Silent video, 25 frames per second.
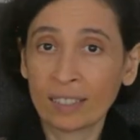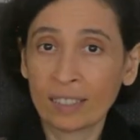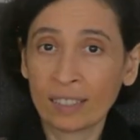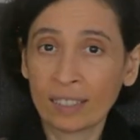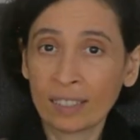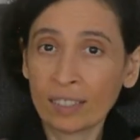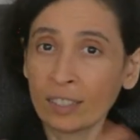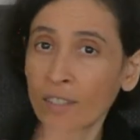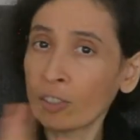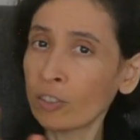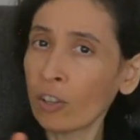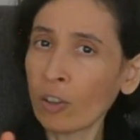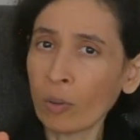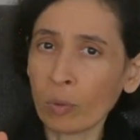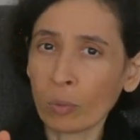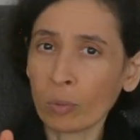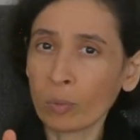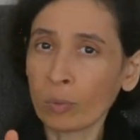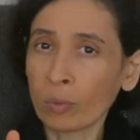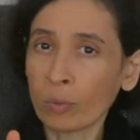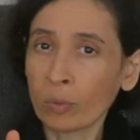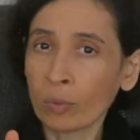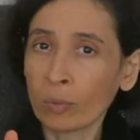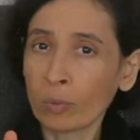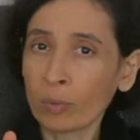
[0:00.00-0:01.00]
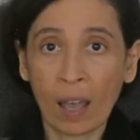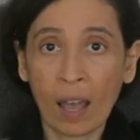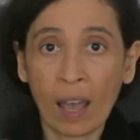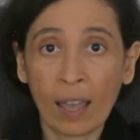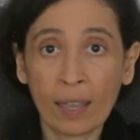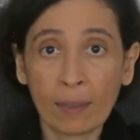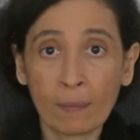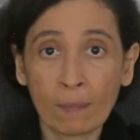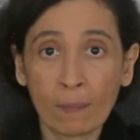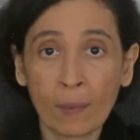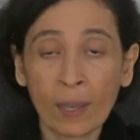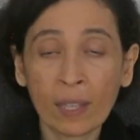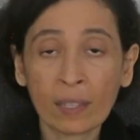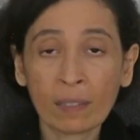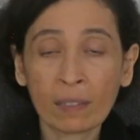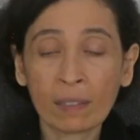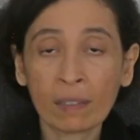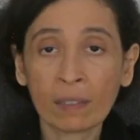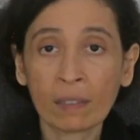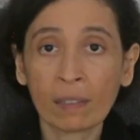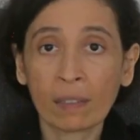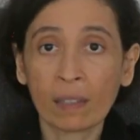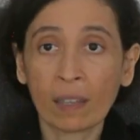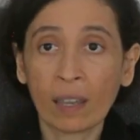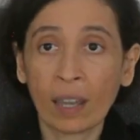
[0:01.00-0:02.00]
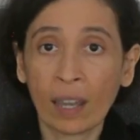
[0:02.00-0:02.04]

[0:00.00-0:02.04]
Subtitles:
No. I met